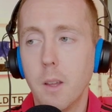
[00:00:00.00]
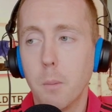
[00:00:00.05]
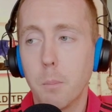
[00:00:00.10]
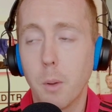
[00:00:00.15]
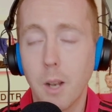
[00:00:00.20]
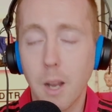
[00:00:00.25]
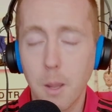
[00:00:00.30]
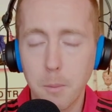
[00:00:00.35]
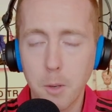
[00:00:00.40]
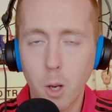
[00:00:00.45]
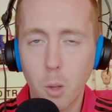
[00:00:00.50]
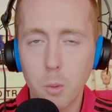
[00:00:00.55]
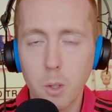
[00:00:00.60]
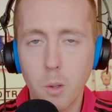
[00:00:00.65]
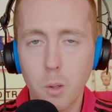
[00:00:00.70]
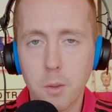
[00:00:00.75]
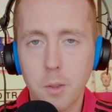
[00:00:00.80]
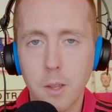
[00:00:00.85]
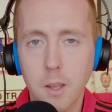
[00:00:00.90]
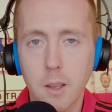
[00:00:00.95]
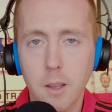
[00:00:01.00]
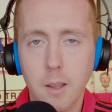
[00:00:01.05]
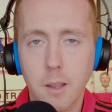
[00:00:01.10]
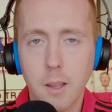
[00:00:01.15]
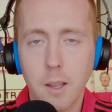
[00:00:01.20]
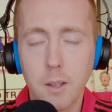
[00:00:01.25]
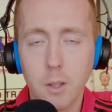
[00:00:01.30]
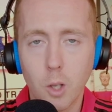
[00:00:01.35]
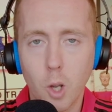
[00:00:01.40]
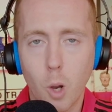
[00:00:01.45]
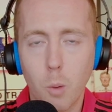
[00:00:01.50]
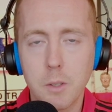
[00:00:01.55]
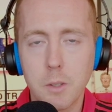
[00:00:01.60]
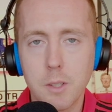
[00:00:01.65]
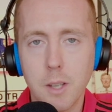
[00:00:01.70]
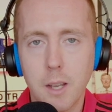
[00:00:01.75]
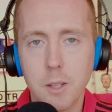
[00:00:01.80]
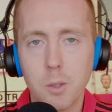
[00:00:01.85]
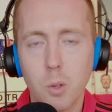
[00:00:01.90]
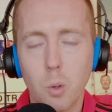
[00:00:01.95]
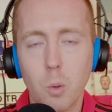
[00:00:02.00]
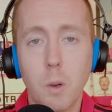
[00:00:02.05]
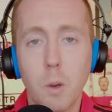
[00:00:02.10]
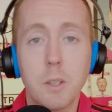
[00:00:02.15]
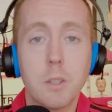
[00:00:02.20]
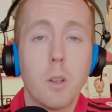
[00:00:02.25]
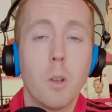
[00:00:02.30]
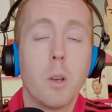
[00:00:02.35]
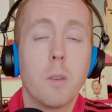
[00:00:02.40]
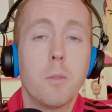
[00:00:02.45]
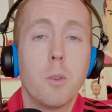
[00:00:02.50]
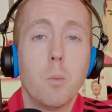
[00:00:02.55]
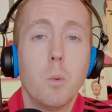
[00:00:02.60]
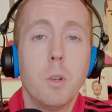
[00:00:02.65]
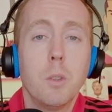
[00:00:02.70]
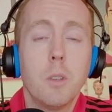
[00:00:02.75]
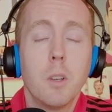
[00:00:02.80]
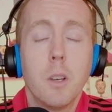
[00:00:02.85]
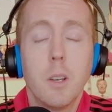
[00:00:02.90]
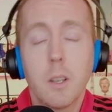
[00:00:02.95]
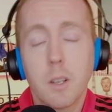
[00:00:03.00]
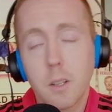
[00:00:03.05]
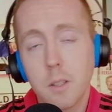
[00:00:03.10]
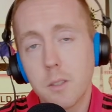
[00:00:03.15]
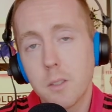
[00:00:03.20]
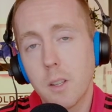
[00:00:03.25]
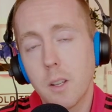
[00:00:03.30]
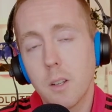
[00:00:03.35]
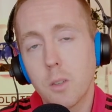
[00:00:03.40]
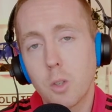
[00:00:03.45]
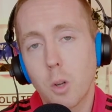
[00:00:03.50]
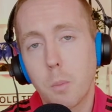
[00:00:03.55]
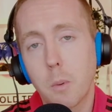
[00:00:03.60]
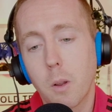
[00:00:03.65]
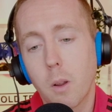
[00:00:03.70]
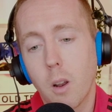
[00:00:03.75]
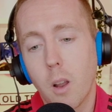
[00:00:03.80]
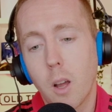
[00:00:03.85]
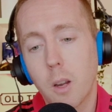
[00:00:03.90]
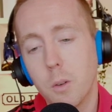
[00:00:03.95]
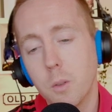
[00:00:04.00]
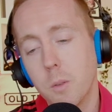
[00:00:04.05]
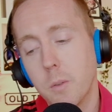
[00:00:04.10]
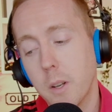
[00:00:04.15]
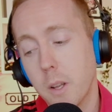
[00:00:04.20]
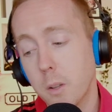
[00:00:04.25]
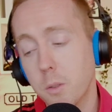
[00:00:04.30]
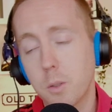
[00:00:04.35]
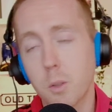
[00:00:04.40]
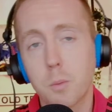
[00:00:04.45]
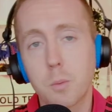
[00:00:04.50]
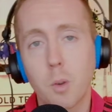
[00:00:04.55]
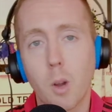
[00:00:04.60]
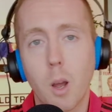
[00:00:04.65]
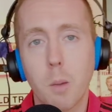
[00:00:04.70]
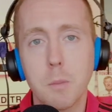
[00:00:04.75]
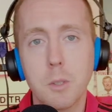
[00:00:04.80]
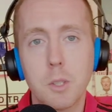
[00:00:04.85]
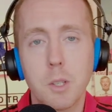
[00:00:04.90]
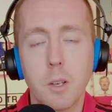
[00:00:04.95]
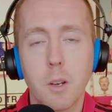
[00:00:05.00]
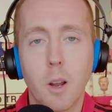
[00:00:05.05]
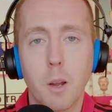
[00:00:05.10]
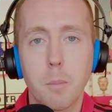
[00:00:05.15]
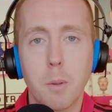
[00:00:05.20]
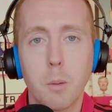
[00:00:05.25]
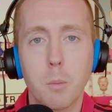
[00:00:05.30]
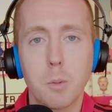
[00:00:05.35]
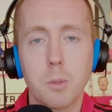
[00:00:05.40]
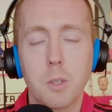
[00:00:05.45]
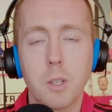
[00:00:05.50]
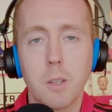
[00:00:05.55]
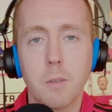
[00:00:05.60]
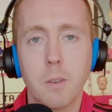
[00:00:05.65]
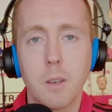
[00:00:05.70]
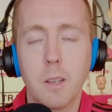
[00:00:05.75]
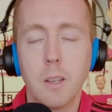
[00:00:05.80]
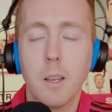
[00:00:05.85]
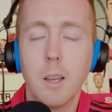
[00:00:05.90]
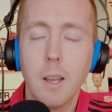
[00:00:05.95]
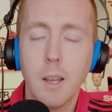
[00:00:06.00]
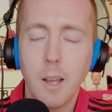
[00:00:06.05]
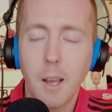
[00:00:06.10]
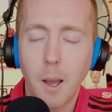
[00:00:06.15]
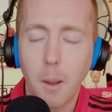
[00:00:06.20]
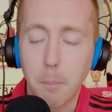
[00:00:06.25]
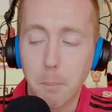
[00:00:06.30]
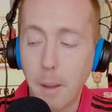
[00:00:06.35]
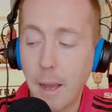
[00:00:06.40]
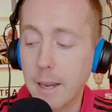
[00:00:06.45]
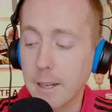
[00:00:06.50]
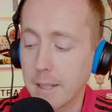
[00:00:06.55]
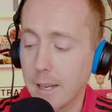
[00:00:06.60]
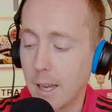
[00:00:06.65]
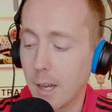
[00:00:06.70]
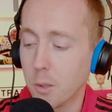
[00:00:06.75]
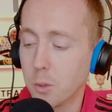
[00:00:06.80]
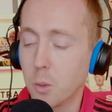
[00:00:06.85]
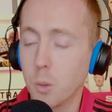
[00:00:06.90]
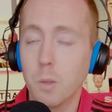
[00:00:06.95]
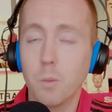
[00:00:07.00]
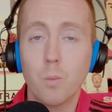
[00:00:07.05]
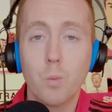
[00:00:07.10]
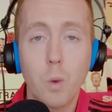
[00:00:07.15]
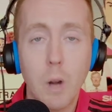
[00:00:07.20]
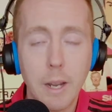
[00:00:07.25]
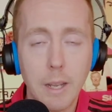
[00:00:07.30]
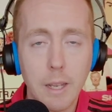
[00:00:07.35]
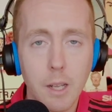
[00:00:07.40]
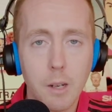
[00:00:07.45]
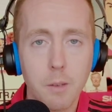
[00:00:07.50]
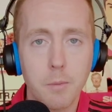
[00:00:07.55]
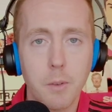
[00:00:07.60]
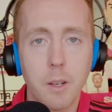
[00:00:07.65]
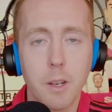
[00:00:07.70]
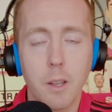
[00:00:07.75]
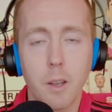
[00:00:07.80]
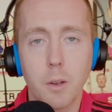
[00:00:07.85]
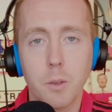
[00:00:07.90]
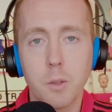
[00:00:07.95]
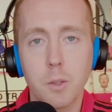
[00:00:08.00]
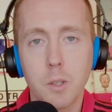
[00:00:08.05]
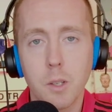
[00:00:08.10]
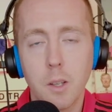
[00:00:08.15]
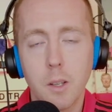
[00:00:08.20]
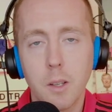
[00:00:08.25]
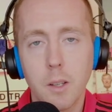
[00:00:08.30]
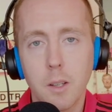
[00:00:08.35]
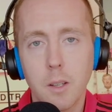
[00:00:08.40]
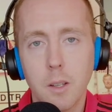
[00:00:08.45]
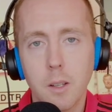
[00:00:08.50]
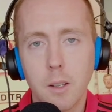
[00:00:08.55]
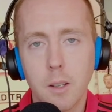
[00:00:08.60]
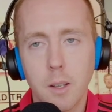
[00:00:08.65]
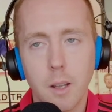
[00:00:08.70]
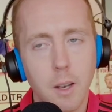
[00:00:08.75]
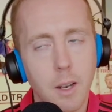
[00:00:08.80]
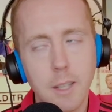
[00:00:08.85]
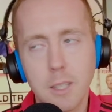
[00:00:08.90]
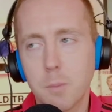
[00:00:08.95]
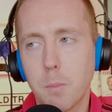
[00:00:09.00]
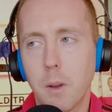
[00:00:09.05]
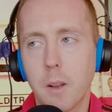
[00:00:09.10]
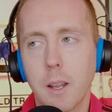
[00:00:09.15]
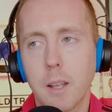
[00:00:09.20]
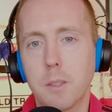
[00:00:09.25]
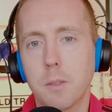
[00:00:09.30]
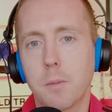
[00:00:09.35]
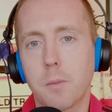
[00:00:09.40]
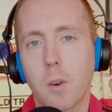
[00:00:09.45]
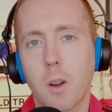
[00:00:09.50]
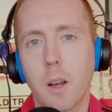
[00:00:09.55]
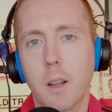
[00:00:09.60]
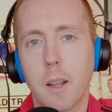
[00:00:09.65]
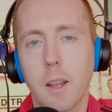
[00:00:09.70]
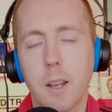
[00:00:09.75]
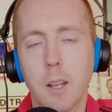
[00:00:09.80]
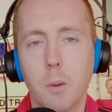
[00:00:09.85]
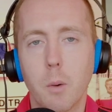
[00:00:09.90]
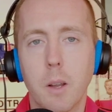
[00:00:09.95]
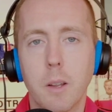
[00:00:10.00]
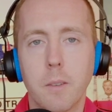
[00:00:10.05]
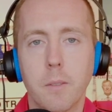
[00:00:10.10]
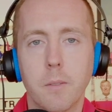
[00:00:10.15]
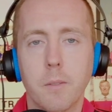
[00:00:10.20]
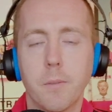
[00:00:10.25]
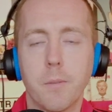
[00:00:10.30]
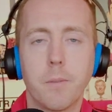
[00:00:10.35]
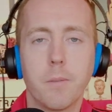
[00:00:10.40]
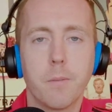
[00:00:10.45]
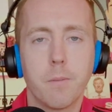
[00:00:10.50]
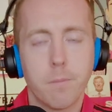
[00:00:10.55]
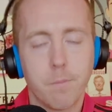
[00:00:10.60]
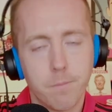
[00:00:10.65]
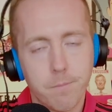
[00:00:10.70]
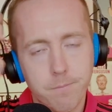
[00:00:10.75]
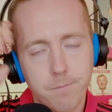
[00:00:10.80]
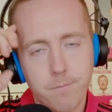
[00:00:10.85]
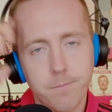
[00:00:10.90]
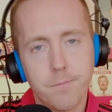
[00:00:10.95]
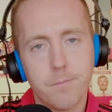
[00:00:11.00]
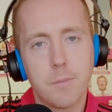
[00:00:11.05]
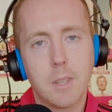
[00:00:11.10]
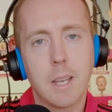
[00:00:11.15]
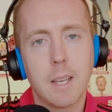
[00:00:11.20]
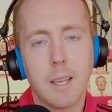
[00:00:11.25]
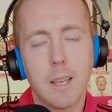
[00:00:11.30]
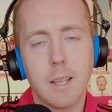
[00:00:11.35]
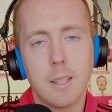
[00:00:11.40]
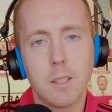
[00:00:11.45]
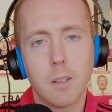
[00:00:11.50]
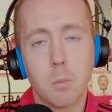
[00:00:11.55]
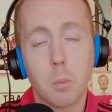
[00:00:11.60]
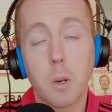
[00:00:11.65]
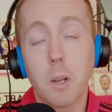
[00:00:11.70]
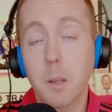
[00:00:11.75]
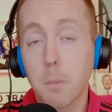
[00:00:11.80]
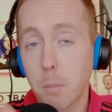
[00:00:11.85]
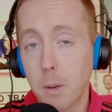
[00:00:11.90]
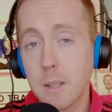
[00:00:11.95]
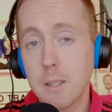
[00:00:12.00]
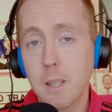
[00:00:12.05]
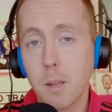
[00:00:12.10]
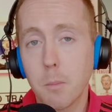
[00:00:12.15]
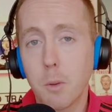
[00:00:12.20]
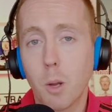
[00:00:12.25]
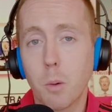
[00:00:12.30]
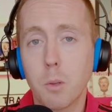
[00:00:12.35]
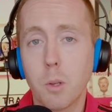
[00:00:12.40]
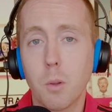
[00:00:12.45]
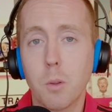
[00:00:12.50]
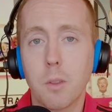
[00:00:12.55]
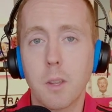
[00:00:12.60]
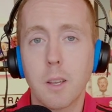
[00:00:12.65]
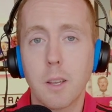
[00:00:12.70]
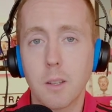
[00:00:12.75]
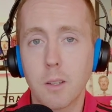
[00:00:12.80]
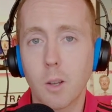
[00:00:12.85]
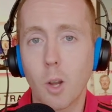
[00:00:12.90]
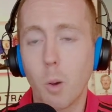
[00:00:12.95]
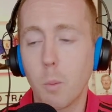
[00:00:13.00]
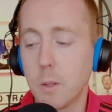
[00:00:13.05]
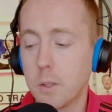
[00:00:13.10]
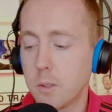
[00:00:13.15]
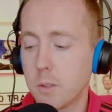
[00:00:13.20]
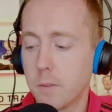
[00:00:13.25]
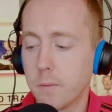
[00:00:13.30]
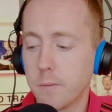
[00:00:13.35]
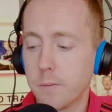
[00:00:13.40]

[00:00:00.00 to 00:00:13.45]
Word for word: But let me know what you think in the comments as always. Look, if you would, consider dropping a like on the video and subscribing to United Peoples T V. I'm back now doing regular videos, at least Monday to Friday anyway. Take it easy, everybody. And please let me know what you think in the comments.